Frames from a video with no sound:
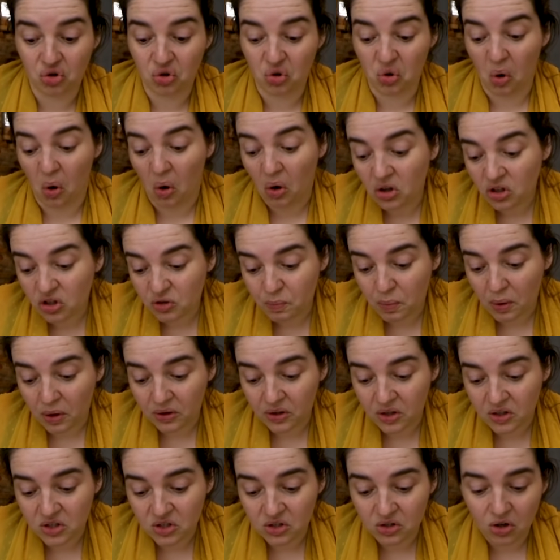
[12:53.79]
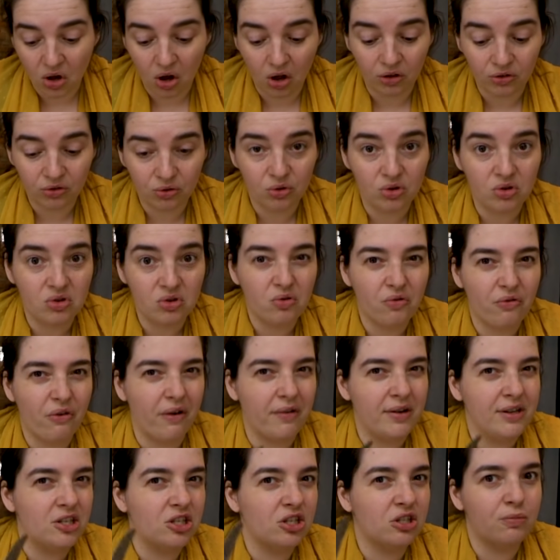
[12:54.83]
cooked, but it's not
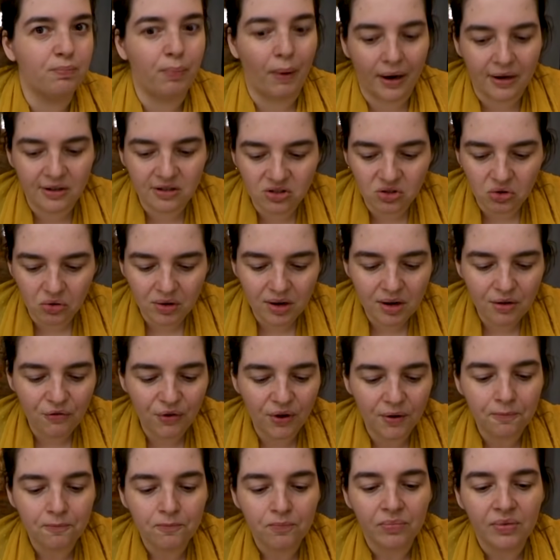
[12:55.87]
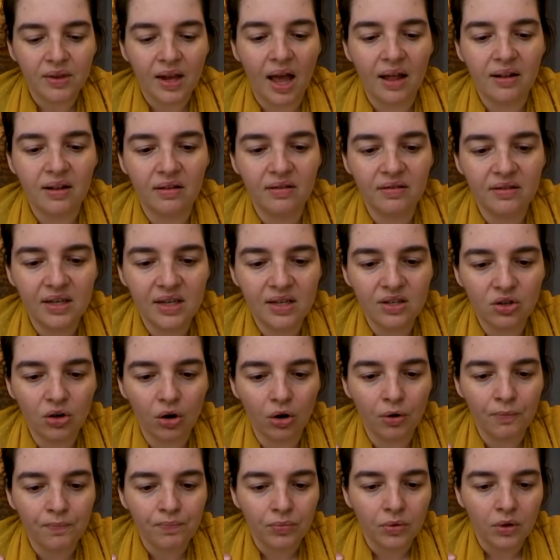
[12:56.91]
very spiced or anything. And then these are